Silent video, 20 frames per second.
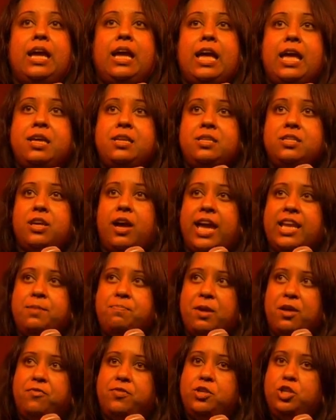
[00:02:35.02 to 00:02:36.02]
And I had a
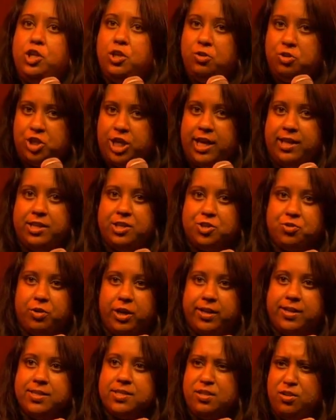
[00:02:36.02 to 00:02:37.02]
bit of a new challenge,
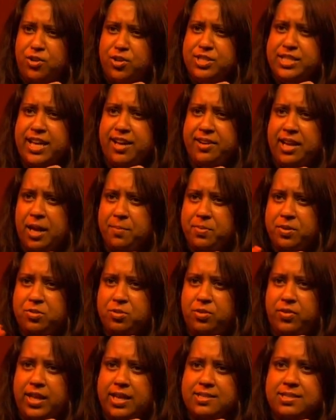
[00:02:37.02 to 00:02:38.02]
right? Because the lockdown happened, all
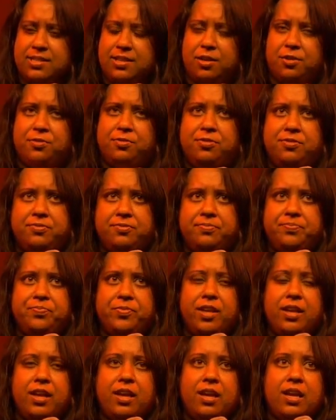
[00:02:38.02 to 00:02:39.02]
of that stuff.
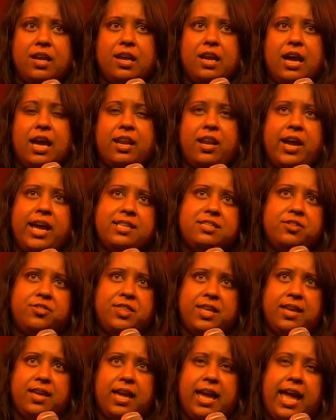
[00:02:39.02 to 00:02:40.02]
And I had to
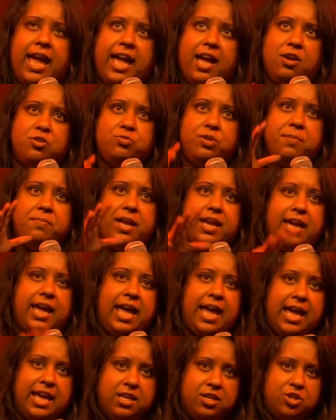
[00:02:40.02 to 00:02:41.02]
think, how do I make a
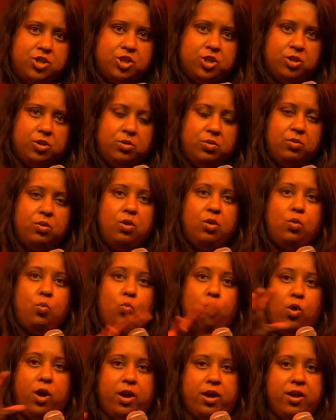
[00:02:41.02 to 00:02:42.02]
hen do
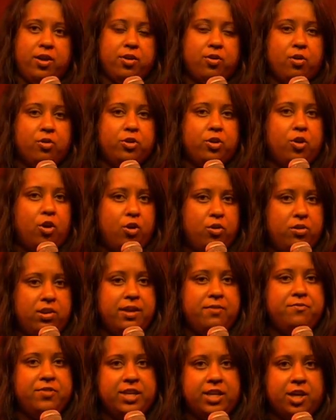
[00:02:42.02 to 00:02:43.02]
work on an
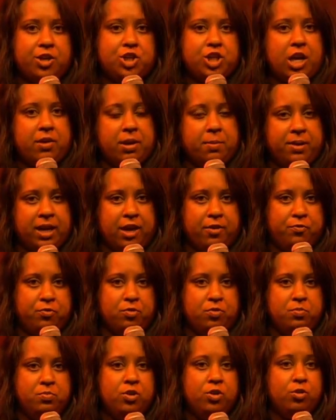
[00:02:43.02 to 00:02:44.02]
online video sharing
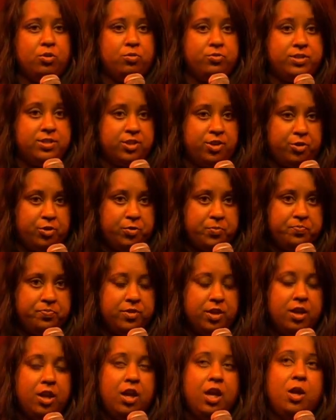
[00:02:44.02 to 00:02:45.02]
platform called Zoom,
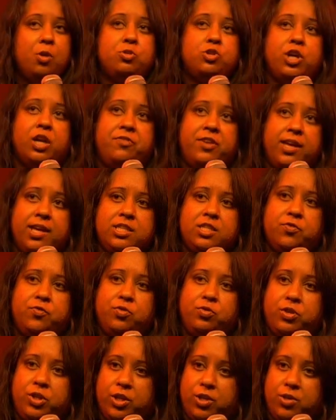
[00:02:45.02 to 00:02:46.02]
which I've
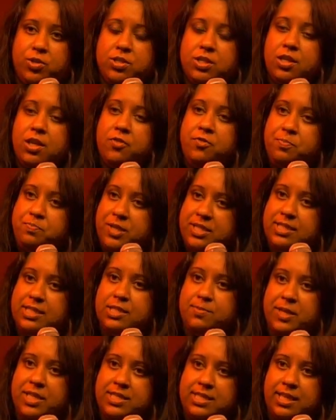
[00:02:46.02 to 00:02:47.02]
heretofore used for business
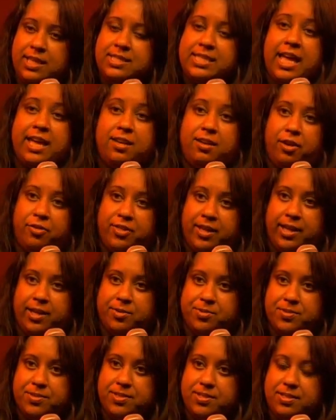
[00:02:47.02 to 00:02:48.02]
meetings and nothing
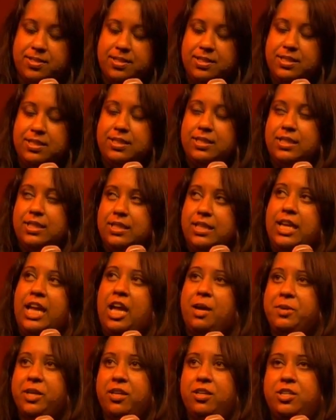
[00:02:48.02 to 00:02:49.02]
else. How
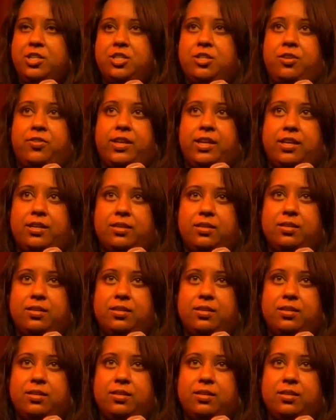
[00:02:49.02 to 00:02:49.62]
am I going to do that?